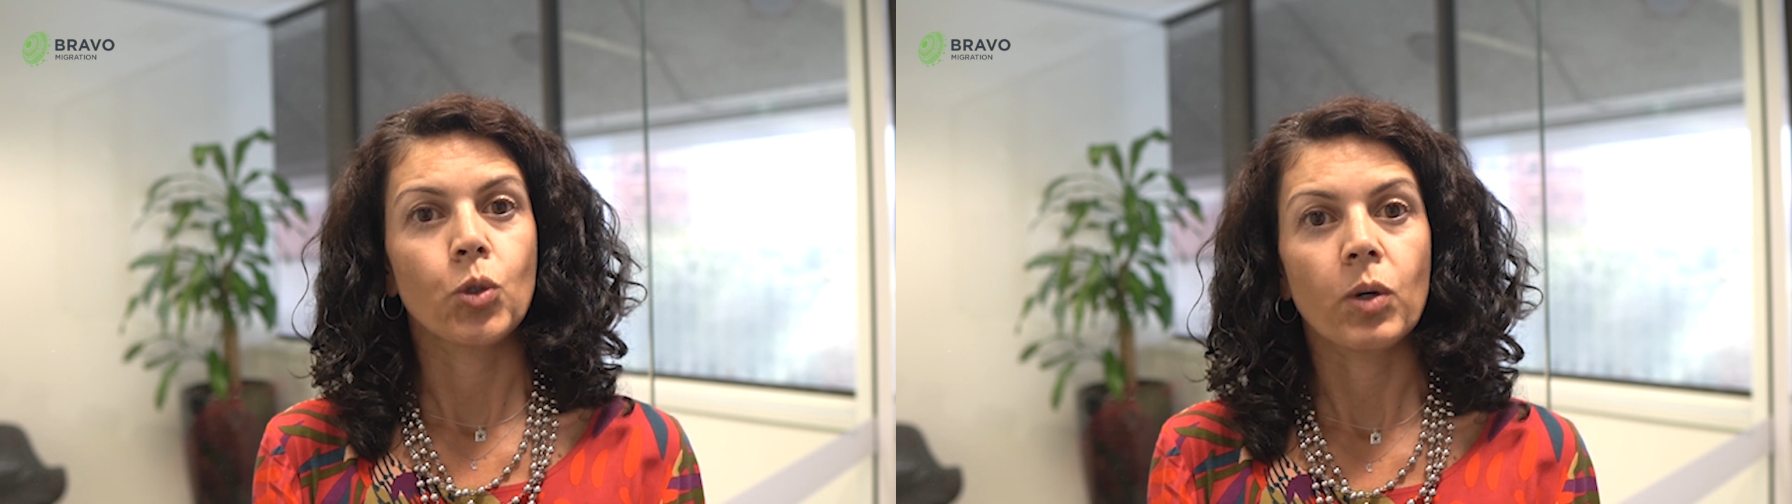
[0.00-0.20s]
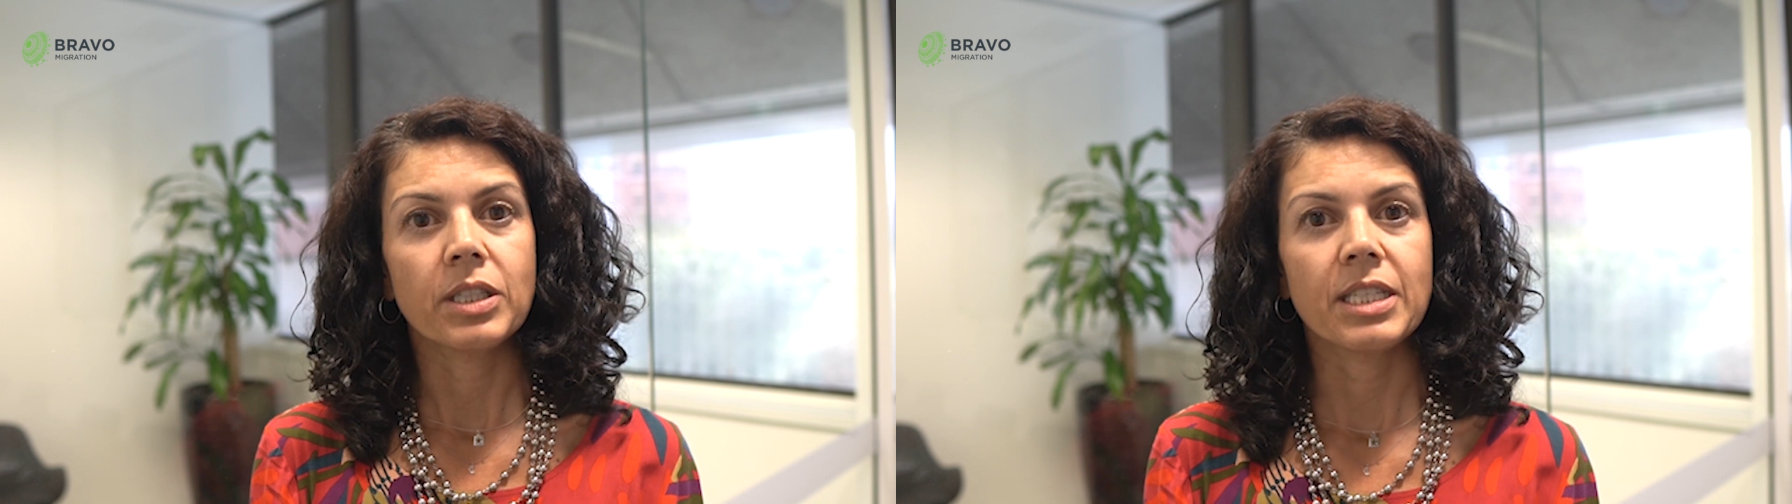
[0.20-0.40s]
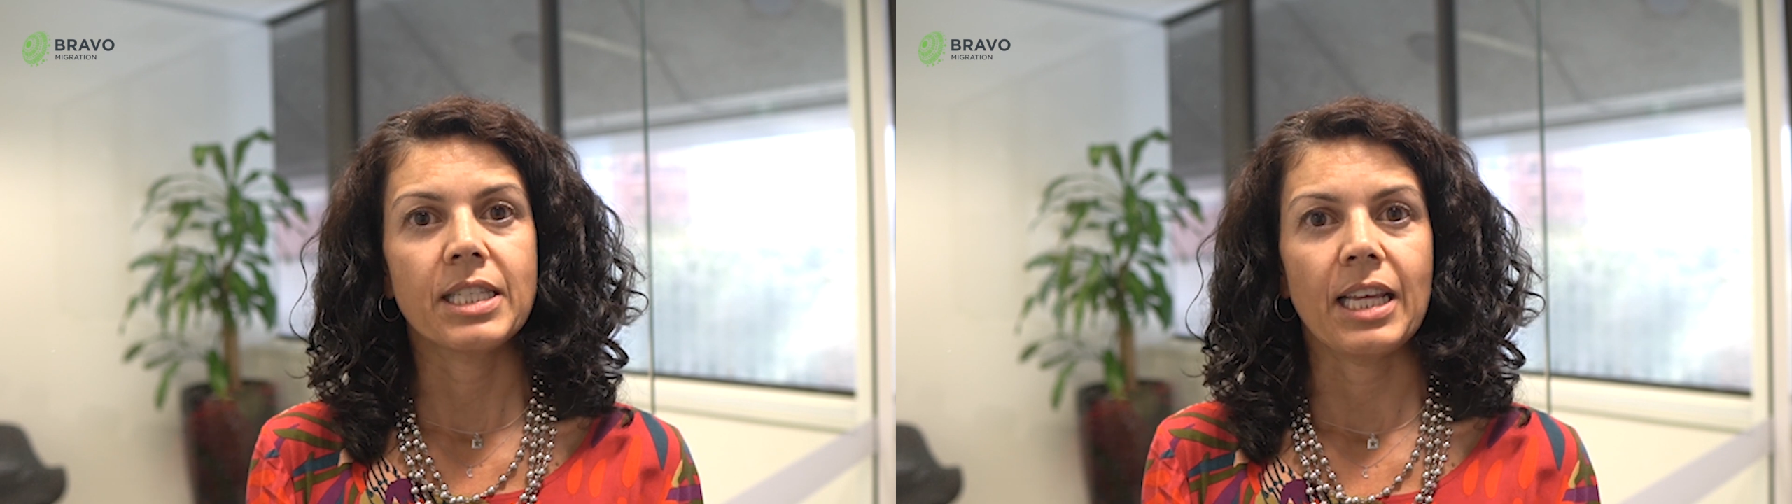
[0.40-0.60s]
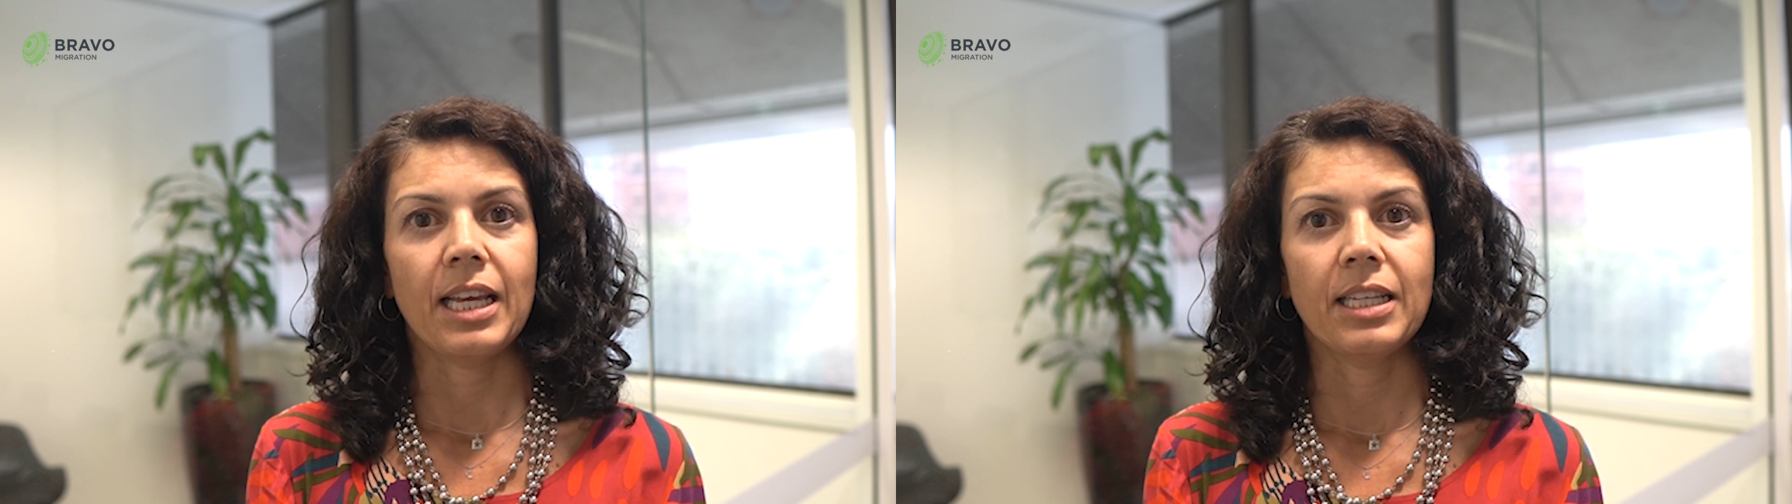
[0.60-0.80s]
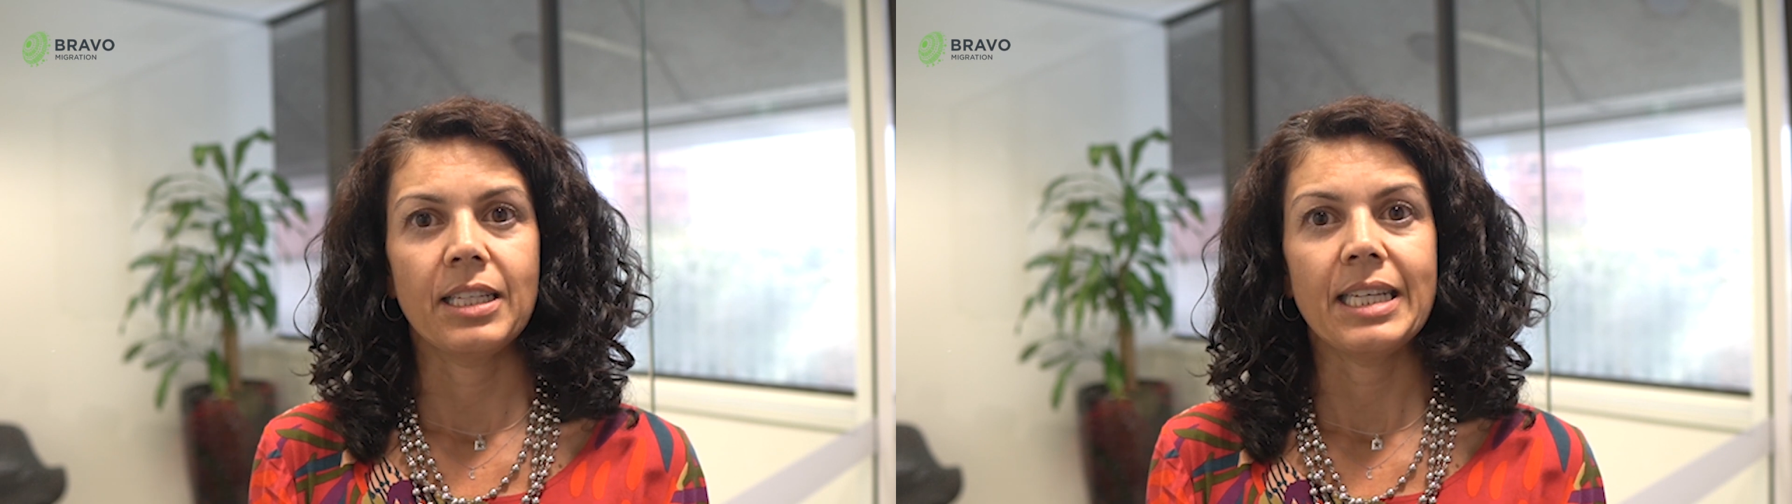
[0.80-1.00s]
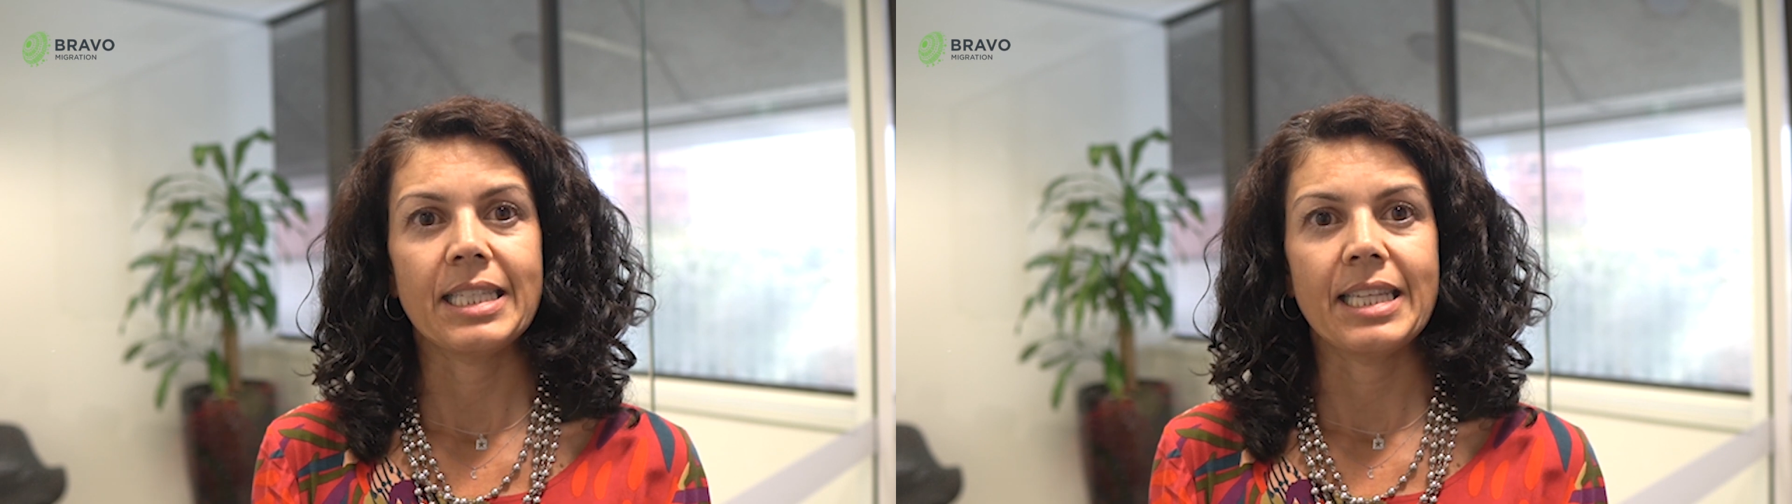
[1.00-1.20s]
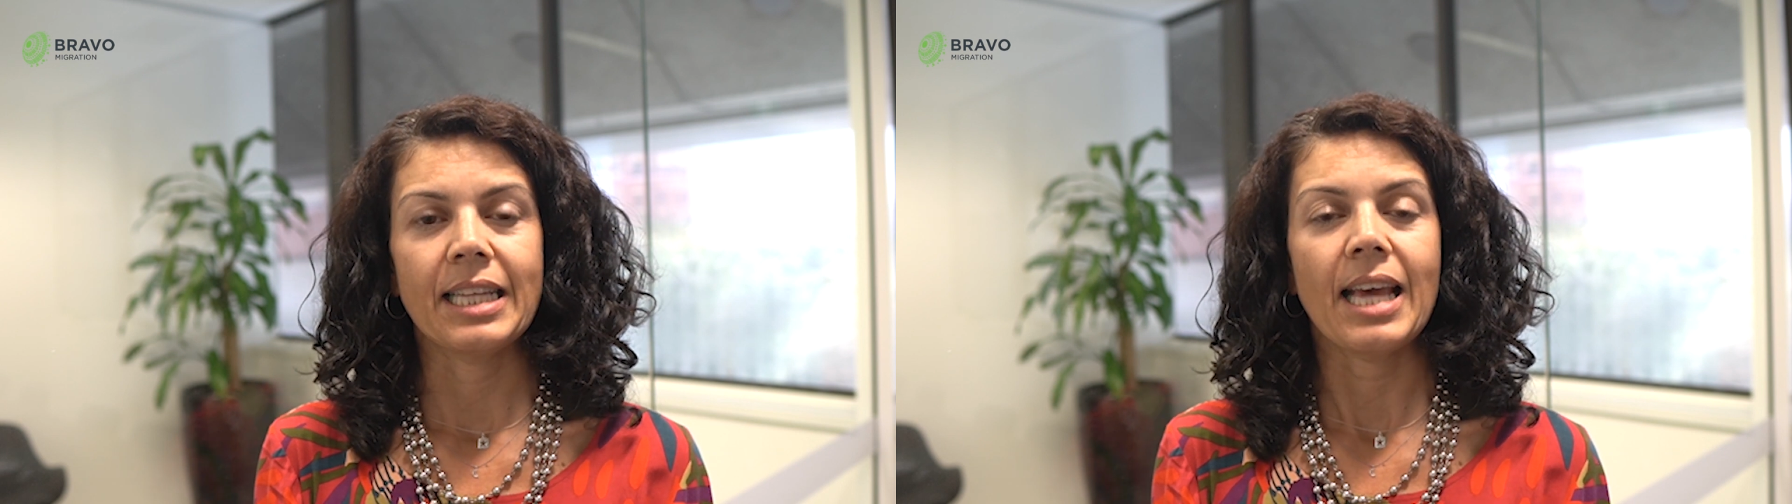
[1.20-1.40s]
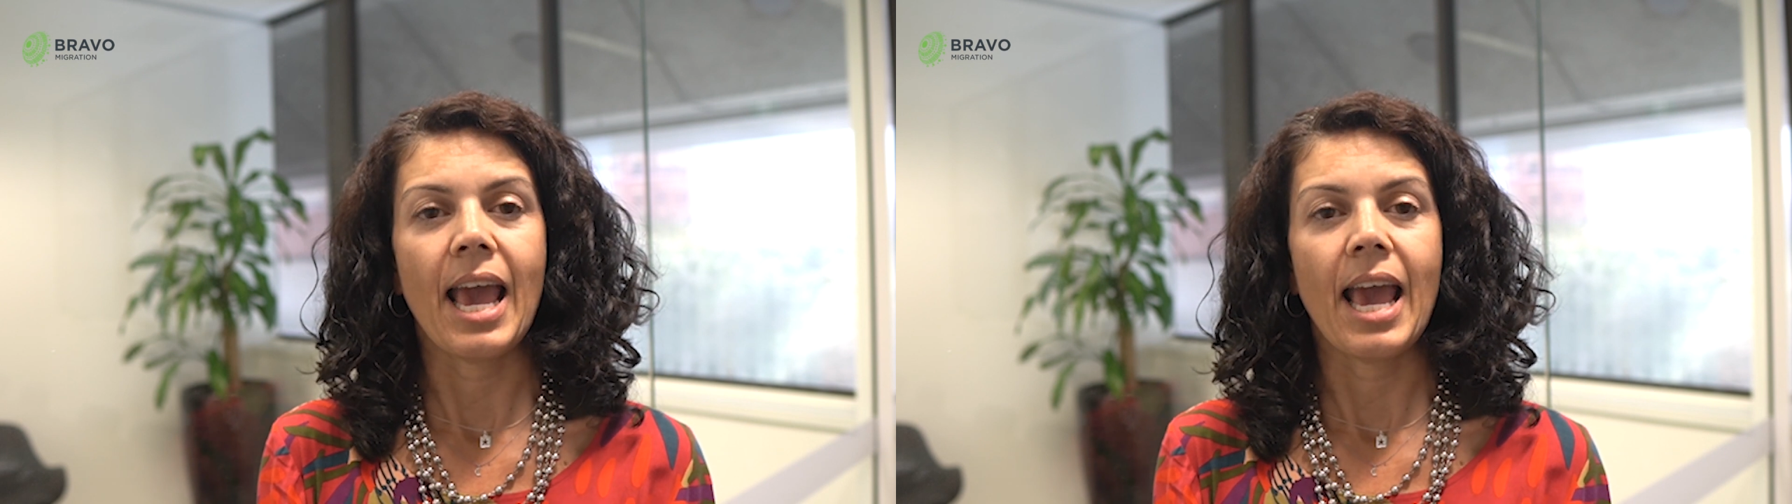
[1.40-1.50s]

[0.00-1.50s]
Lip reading: to understand is that